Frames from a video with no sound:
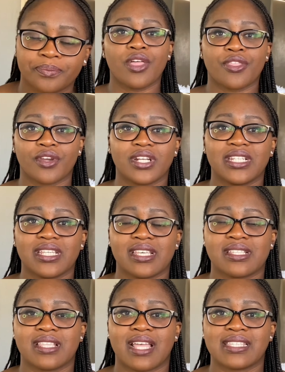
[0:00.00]
Thirdly
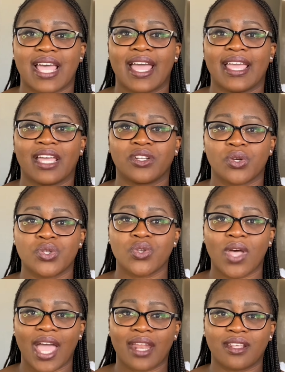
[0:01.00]
is that I had
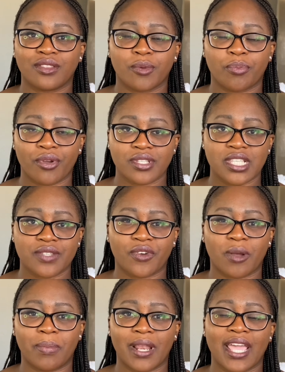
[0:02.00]
also added the process for
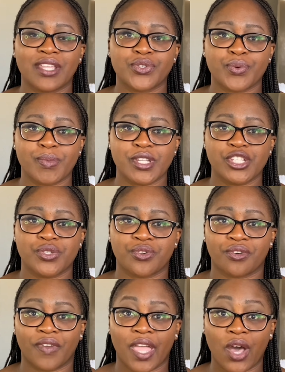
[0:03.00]
applying to Ministry
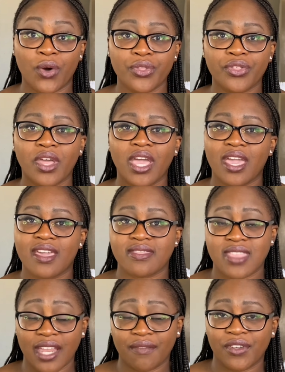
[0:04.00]
of Health in
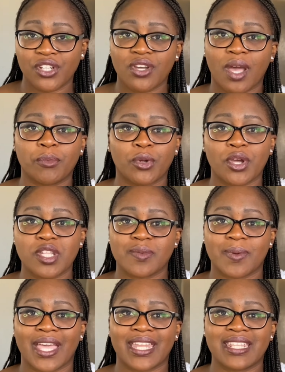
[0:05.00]
that video. I'm not going to
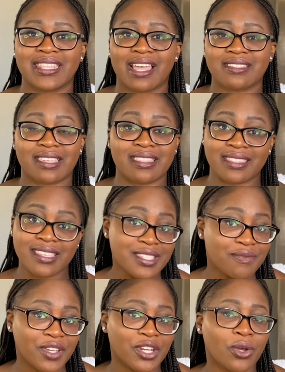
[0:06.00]
be adding that in this
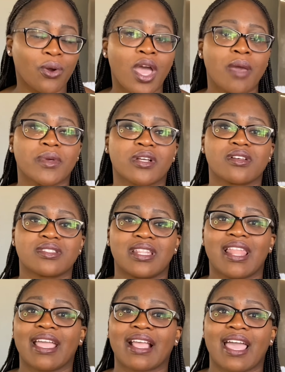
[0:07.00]
video because
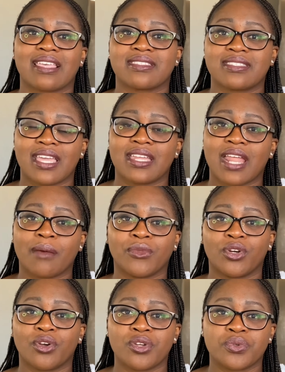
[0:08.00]
like I said, I'm
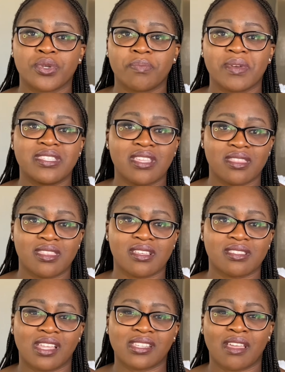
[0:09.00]
not going to be repeating
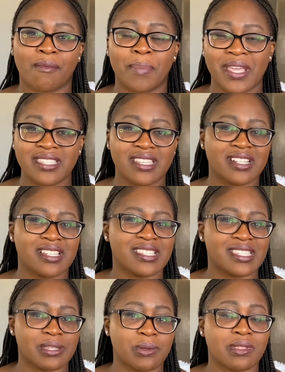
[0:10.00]
things that are basically
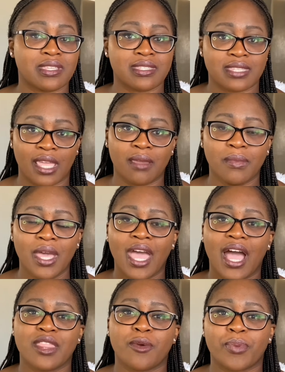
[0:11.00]
still the same,
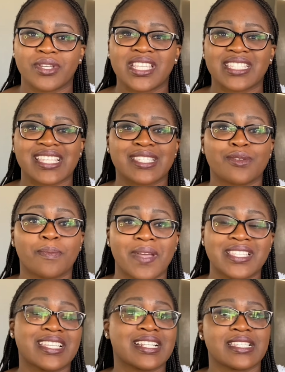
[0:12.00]
and the process is
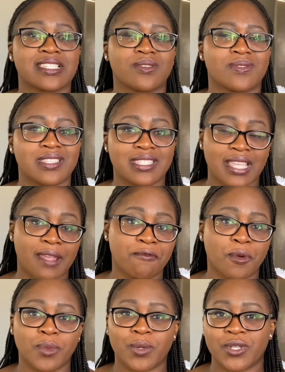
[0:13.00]
basically still the same
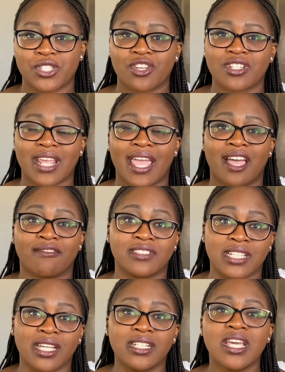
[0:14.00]
from the research I have
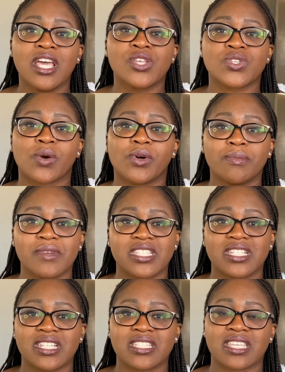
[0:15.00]
done. So I won't
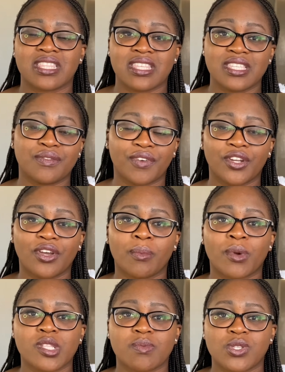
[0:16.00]
mention it in this video. I'm
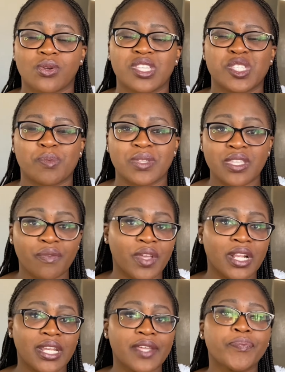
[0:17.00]
going to be talking
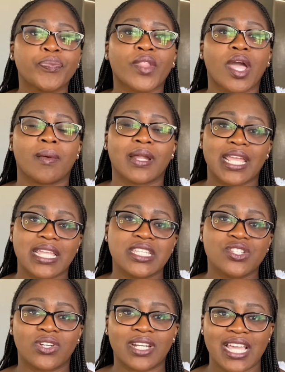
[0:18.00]
specifically about getting
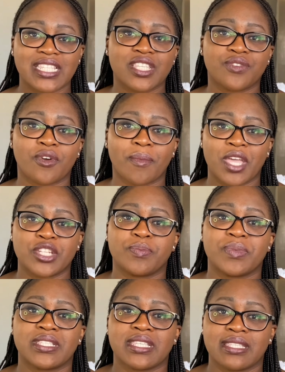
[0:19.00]
your license from
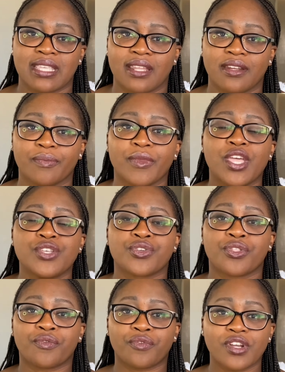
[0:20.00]
HPCZ. So
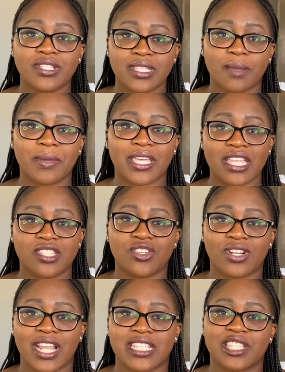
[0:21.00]
the first step in getting
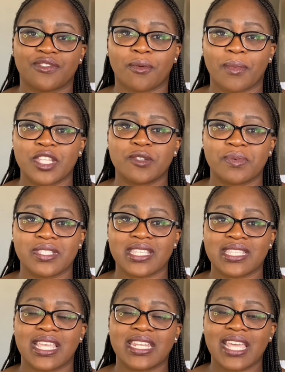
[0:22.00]
your license from
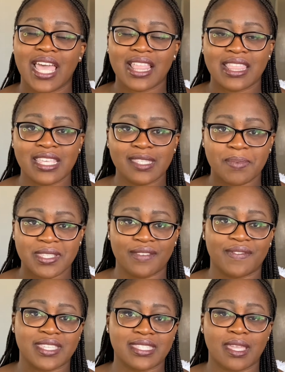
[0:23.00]
HPCZ, this
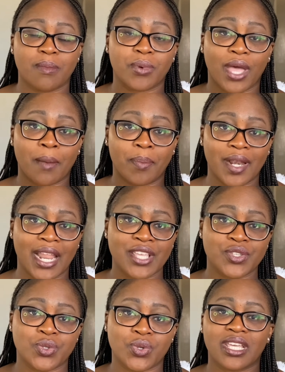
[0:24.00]
specific step
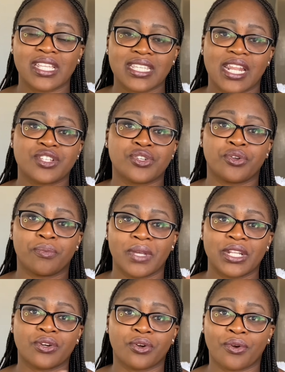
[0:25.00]
applies to international
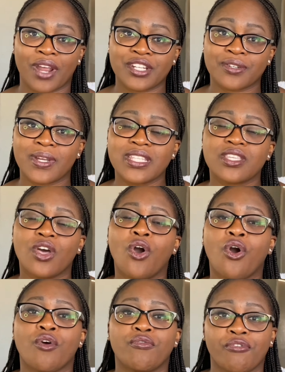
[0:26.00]
medical graduates
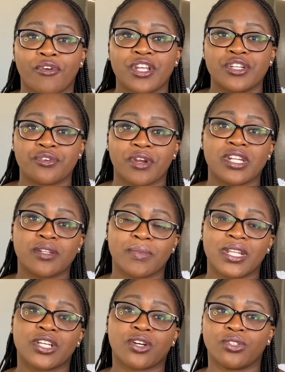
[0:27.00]
or foreign trained
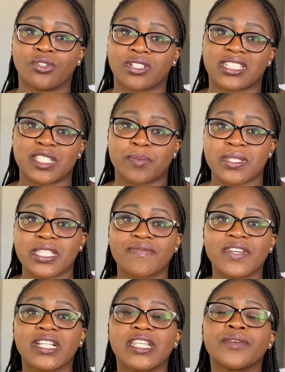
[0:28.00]
medical doctors
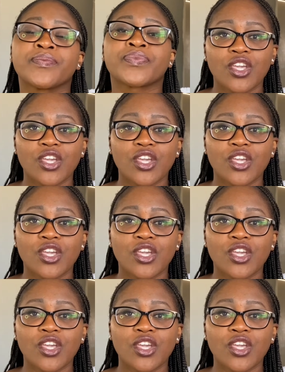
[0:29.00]
specifically.